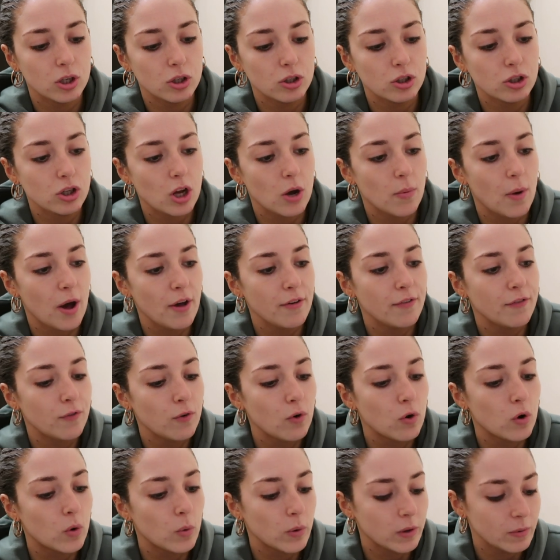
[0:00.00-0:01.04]
So I
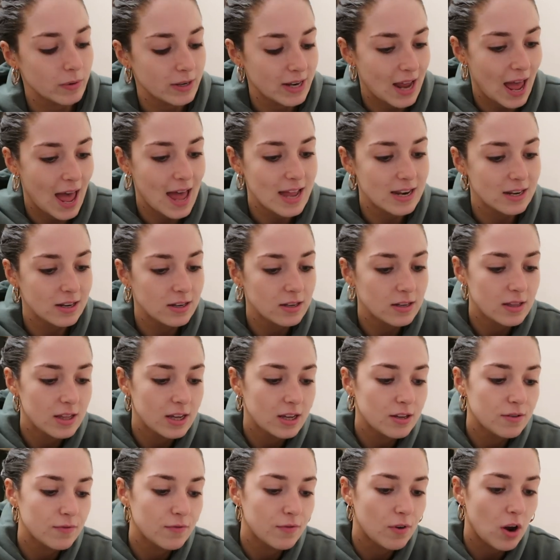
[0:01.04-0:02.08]
thought we would end
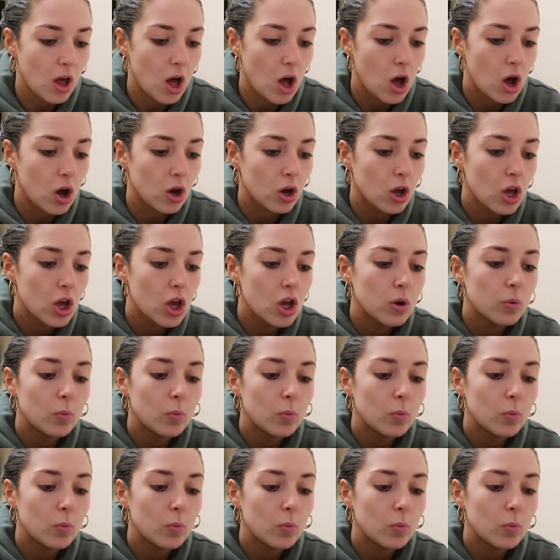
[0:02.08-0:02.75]
this vlog